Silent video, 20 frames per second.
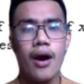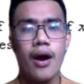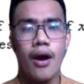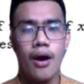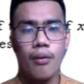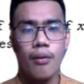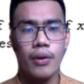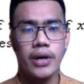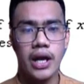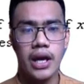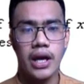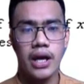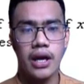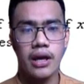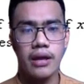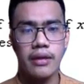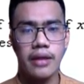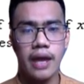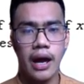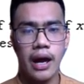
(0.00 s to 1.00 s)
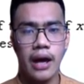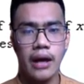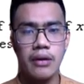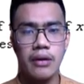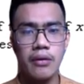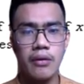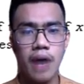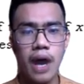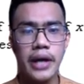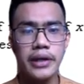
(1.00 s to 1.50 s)
wherein
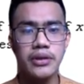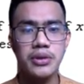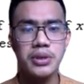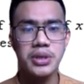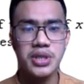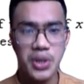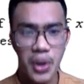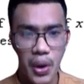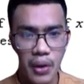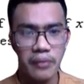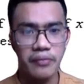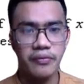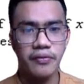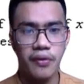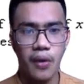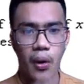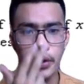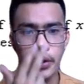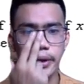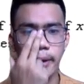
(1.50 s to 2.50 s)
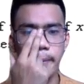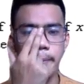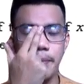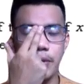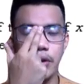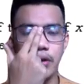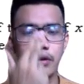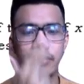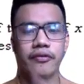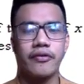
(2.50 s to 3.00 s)
you are to solve or
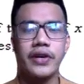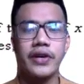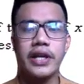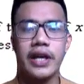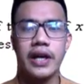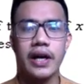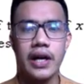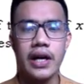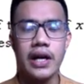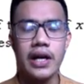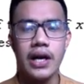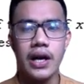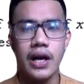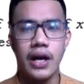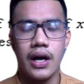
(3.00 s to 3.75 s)
compute for the